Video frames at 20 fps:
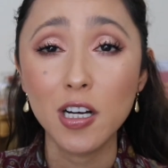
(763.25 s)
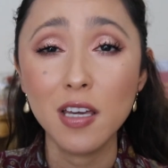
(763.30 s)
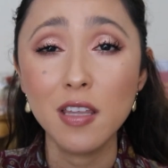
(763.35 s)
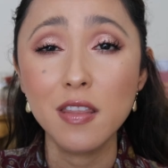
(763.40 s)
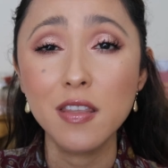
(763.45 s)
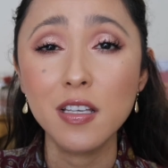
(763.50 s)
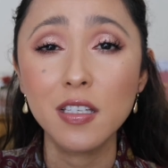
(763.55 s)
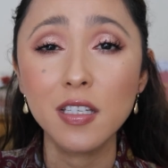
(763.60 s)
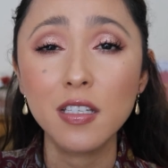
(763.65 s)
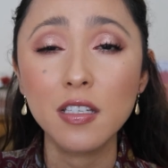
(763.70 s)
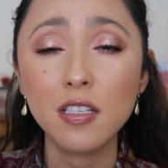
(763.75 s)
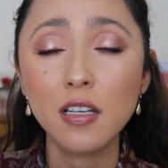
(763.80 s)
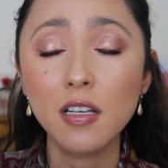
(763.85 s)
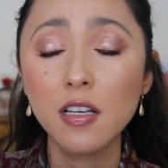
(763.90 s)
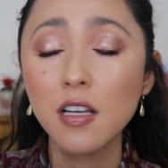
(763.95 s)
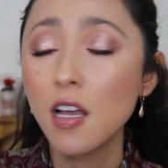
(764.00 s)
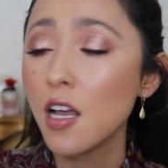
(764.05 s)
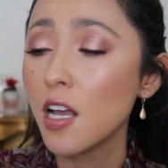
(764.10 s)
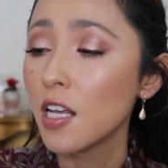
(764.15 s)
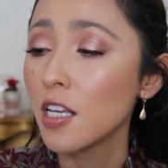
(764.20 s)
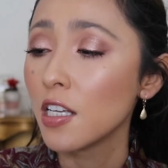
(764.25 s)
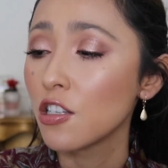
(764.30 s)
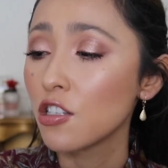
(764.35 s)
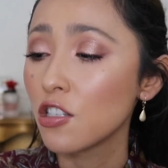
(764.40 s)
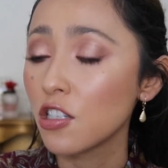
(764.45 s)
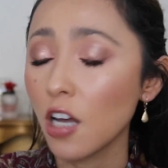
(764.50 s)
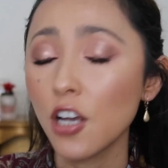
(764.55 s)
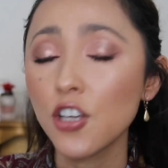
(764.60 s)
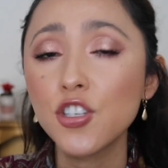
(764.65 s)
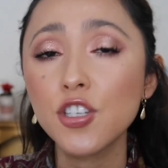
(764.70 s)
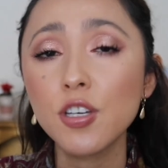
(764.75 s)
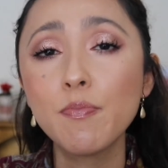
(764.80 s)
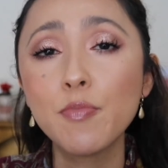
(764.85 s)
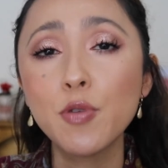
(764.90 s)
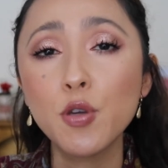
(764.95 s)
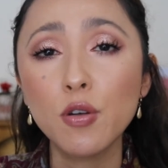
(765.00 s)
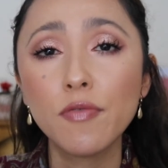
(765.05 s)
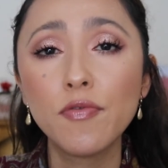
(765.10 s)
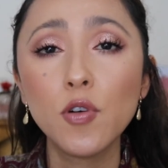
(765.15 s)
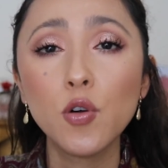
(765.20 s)
This is such a
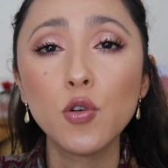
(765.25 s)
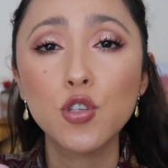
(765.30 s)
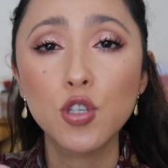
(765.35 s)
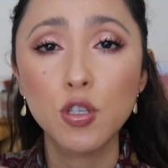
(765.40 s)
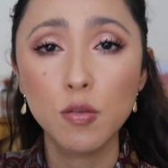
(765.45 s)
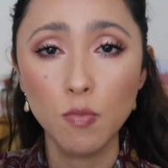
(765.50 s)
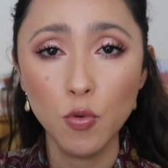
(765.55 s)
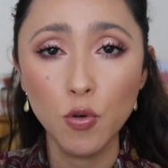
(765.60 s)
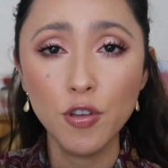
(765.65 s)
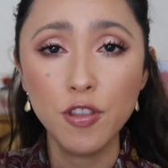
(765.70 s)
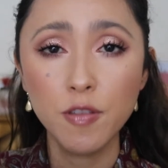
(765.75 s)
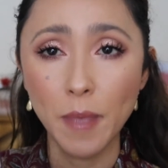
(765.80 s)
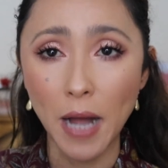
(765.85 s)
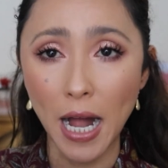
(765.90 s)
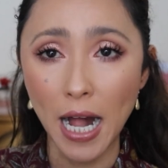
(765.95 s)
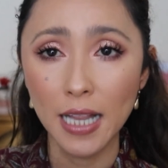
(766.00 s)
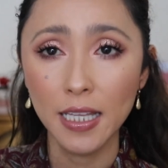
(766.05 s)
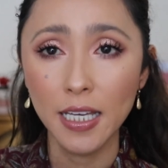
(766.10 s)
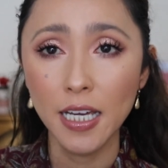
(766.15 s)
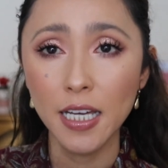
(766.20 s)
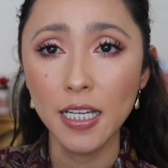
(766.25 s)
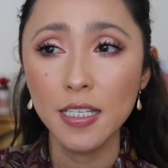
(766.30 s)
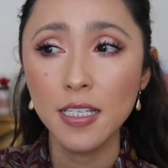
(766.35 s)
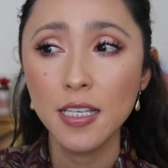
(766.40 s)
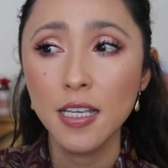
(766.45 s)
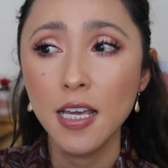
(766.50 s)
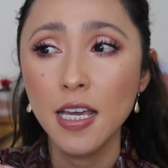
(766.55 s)
beautiful smooth palette.